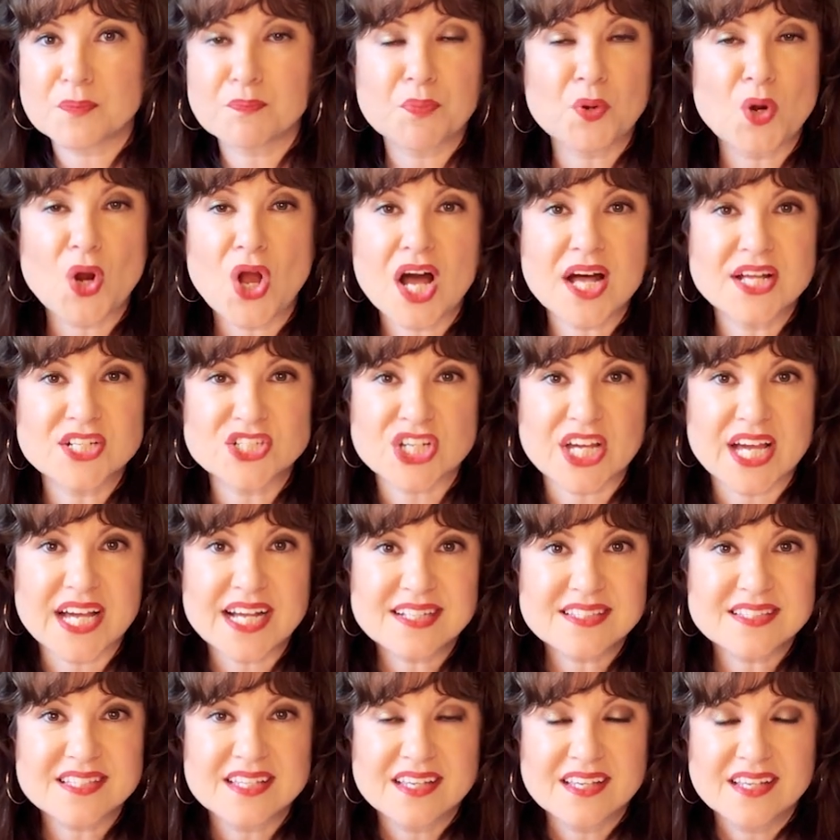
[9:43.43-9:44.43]

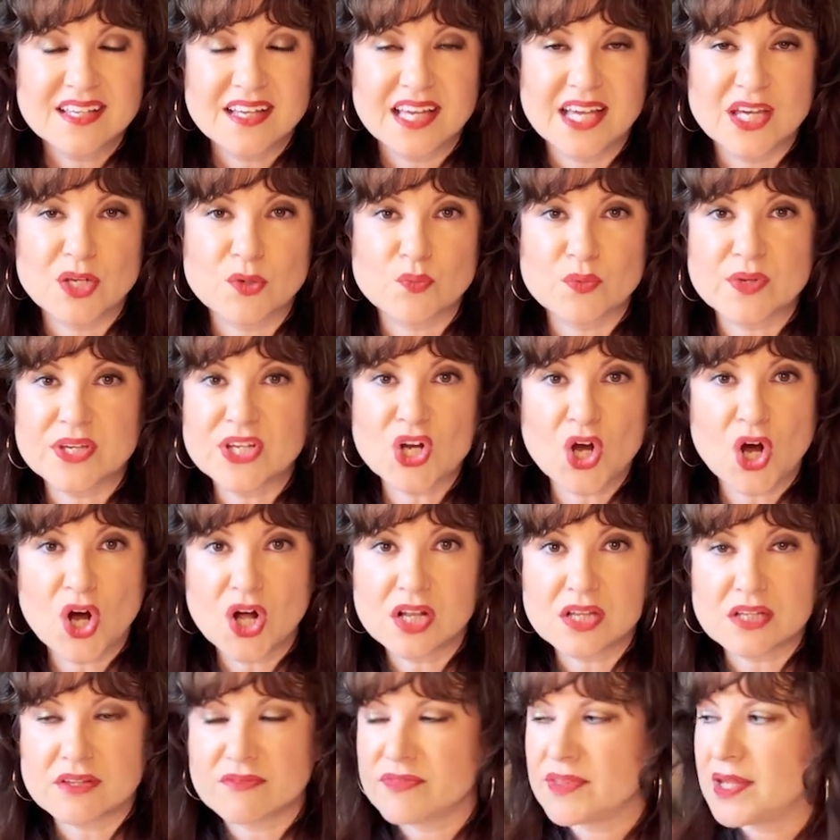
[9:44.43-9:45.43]
project and read
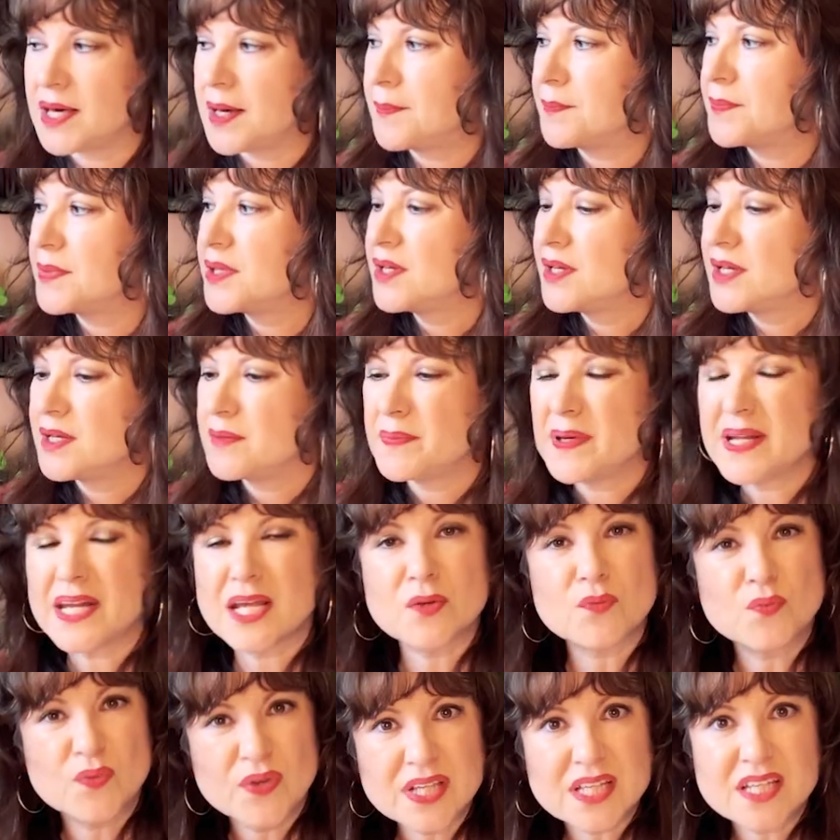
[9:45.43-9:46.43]
all of them. But
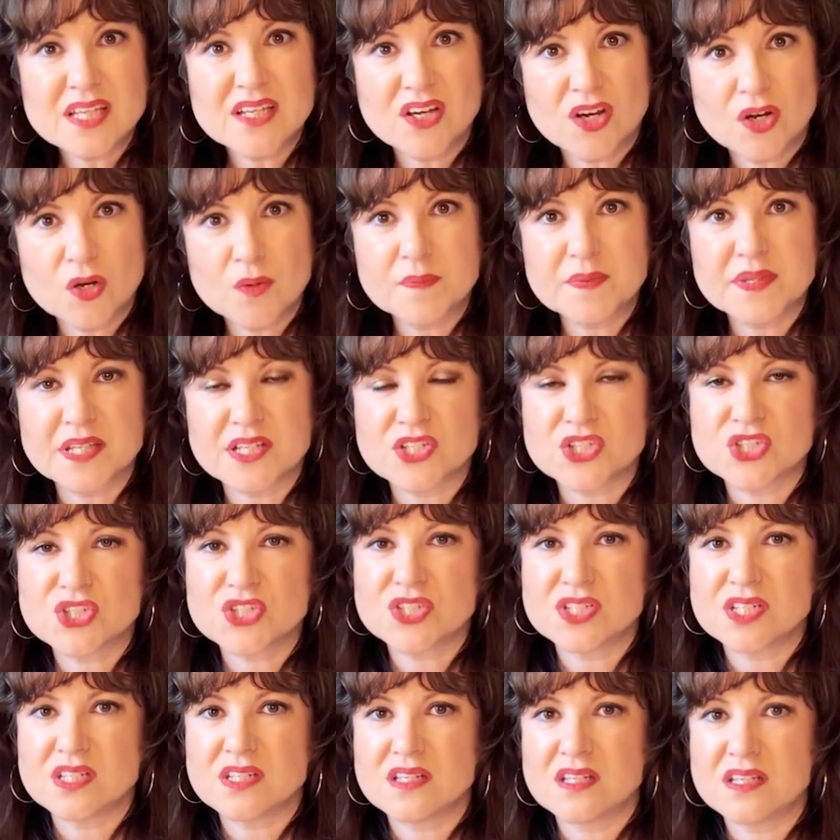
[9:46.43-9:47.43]
I really hope that
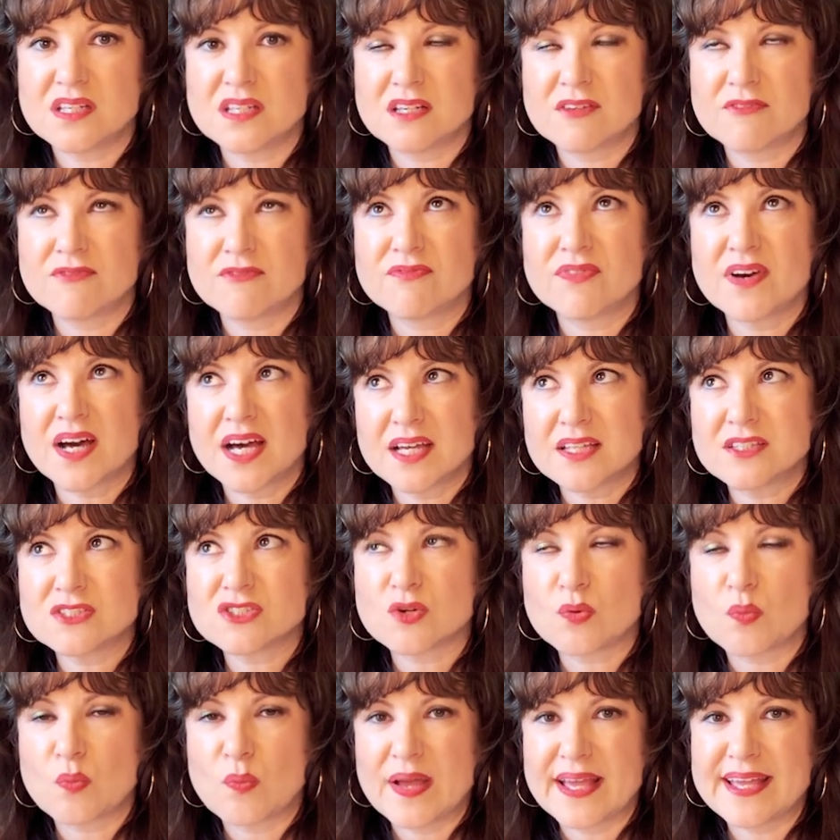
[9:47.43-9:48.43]
she finds
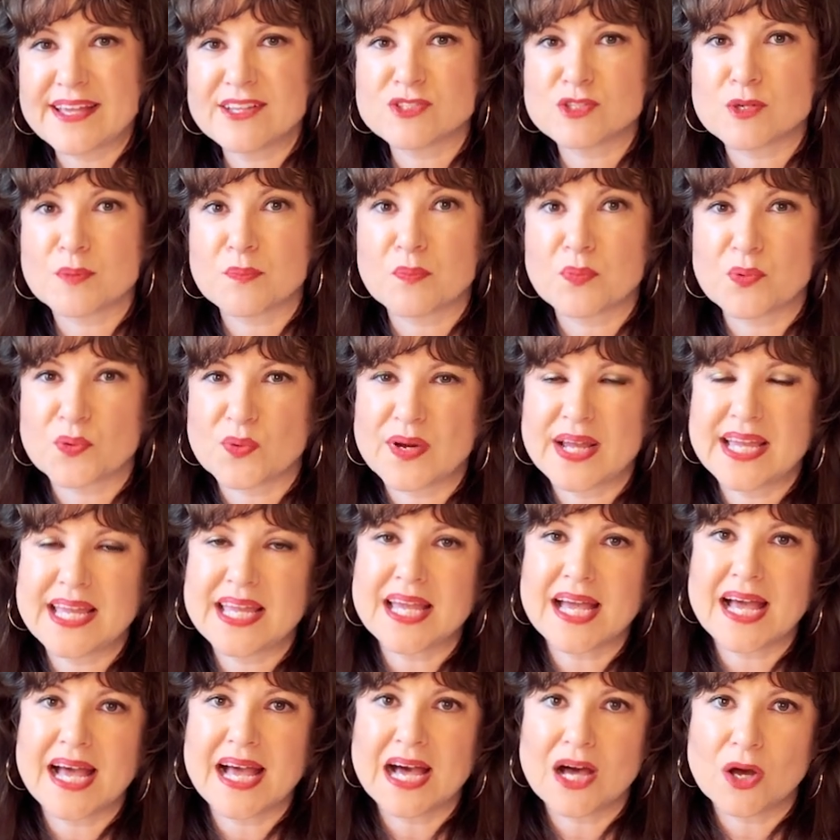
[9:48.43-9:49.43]
a way to
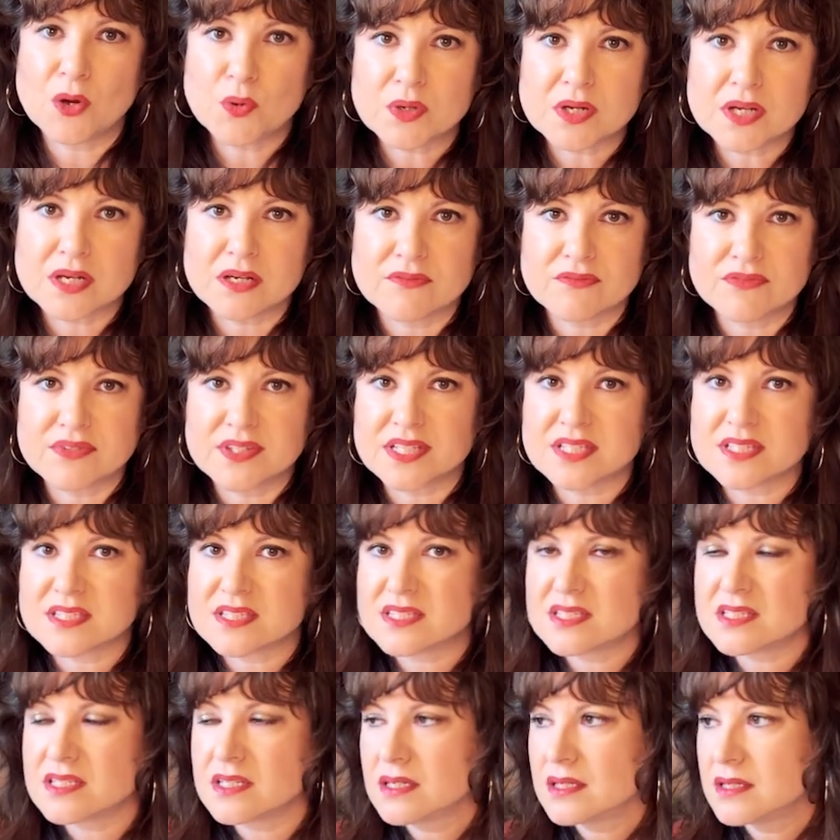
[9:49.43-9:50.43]
break out of
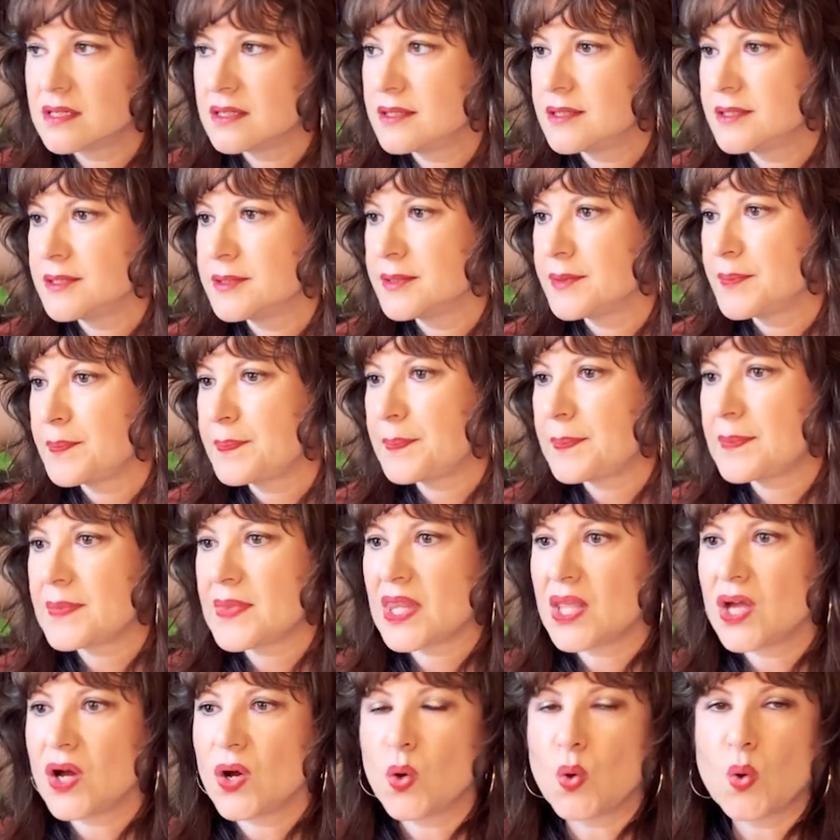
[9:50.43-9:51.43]
this
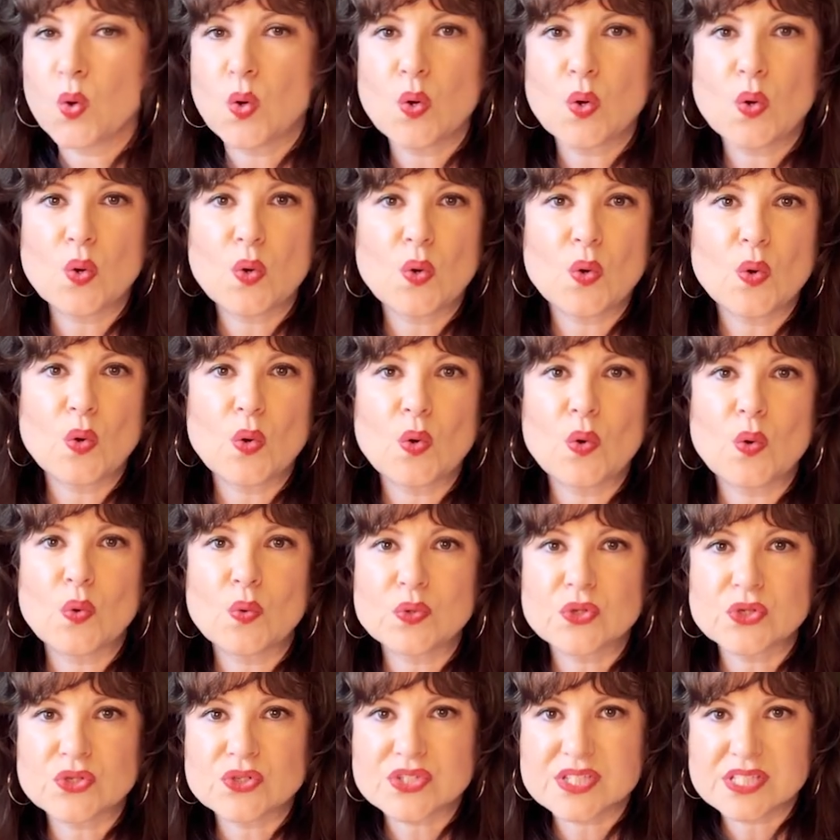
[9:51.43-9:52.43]

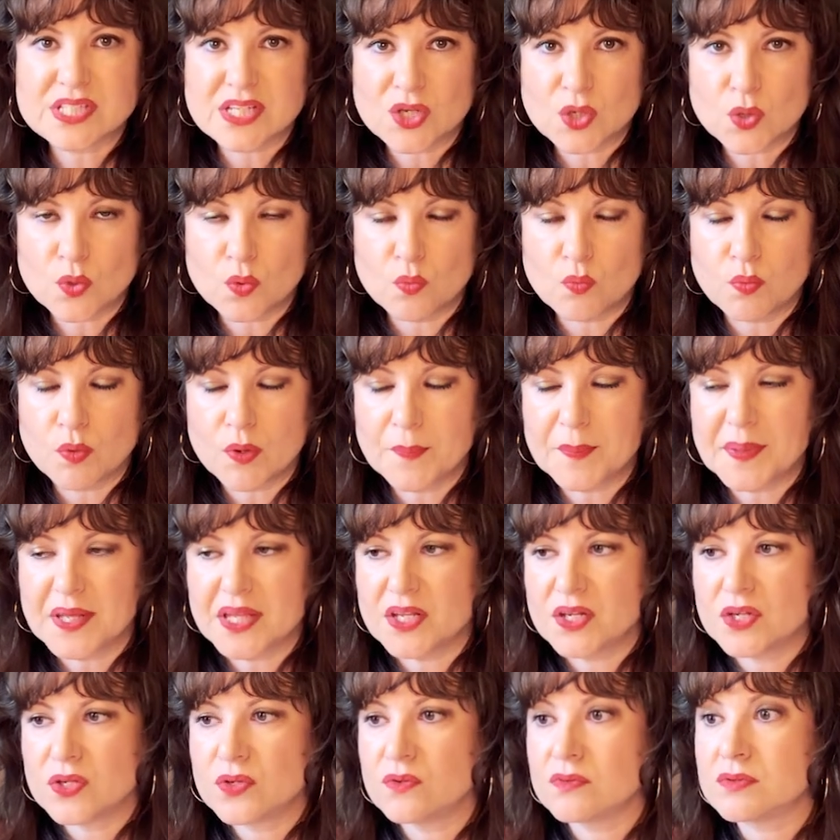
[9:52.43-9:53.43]
older single
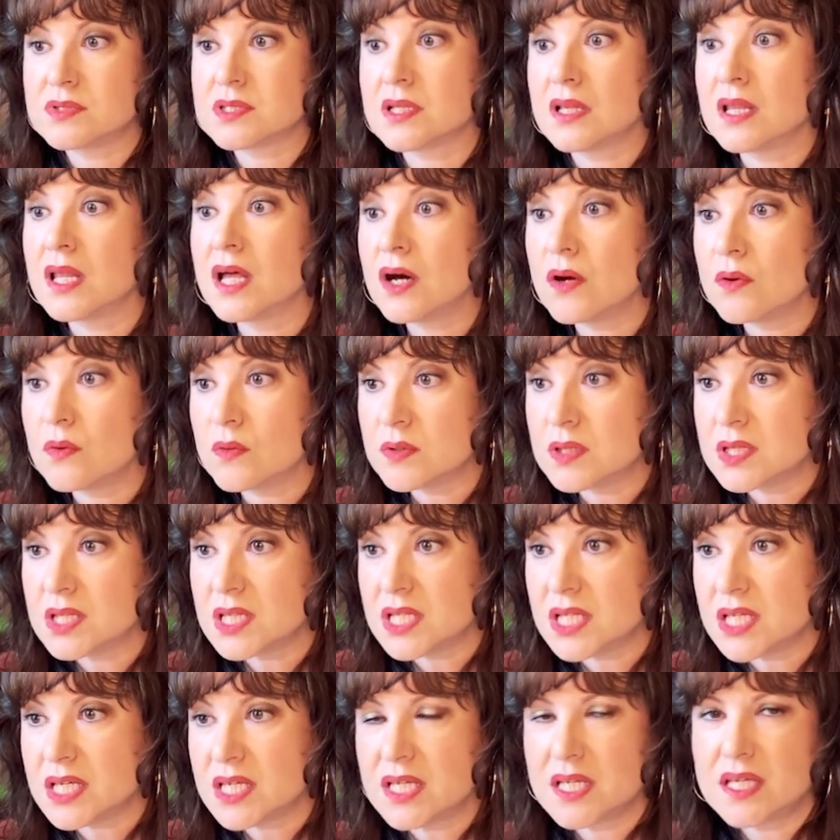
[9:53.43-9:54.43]
woman who's
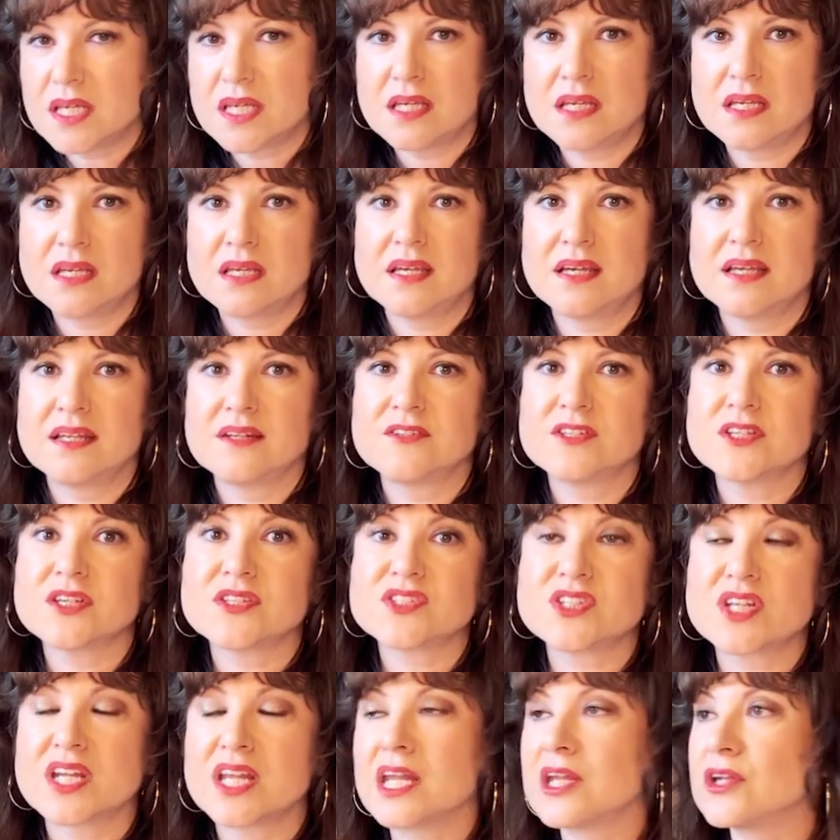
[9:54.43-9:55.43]
lonely and
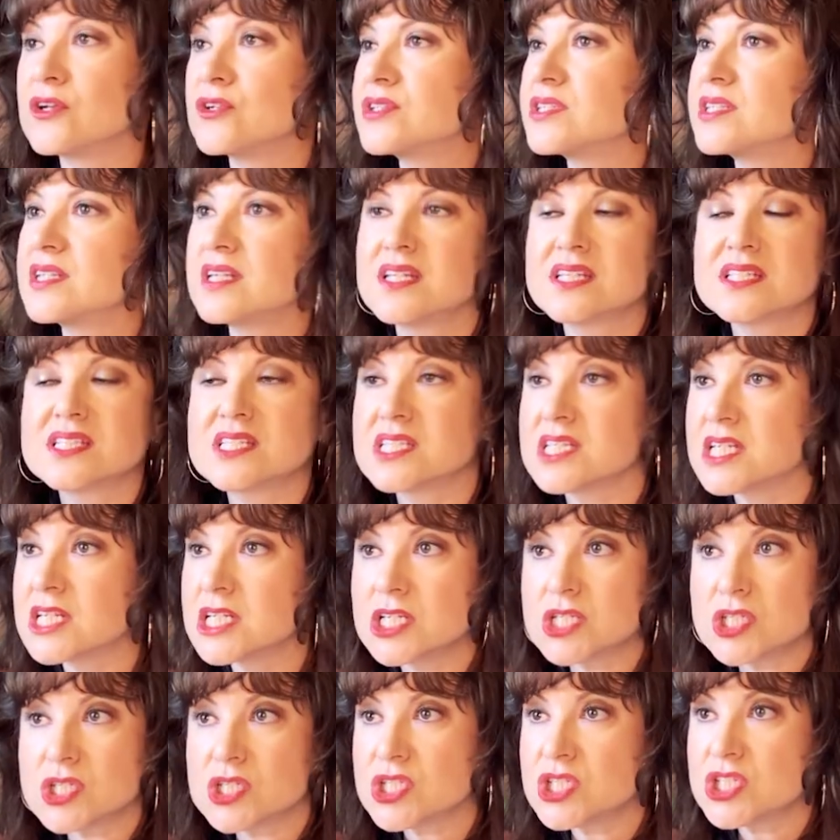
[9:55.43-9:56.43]
isn't
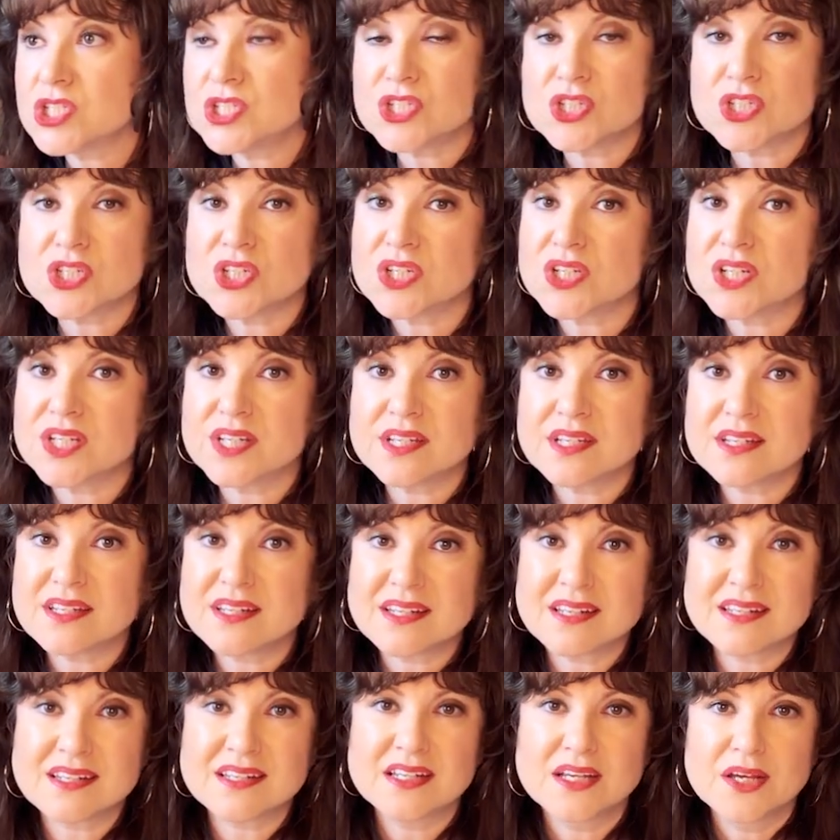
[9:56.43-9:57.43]
understood,
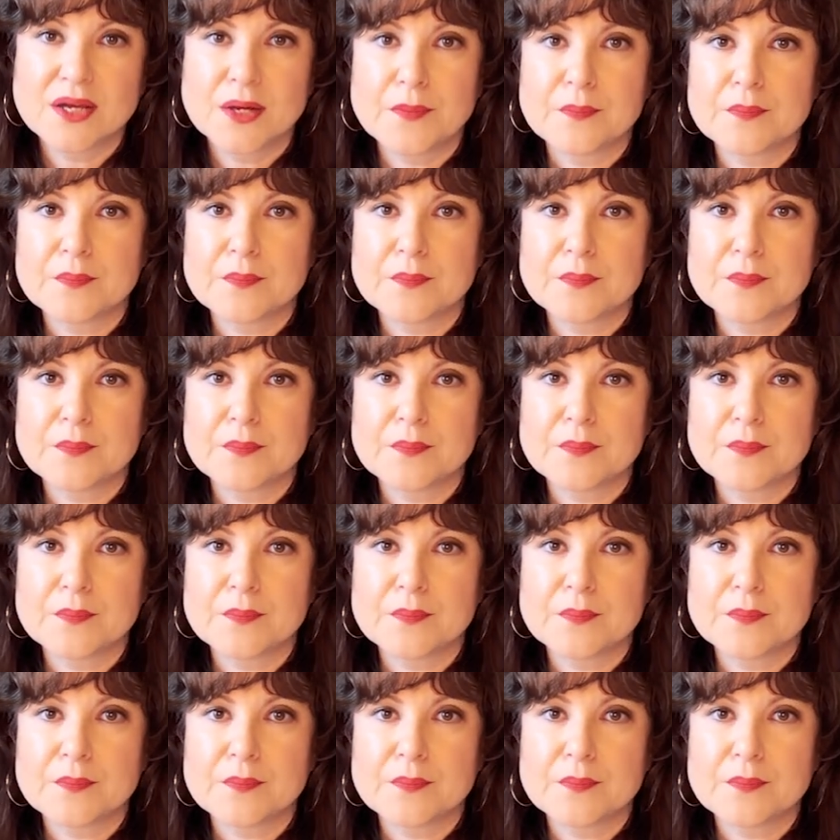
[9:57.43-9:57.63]
and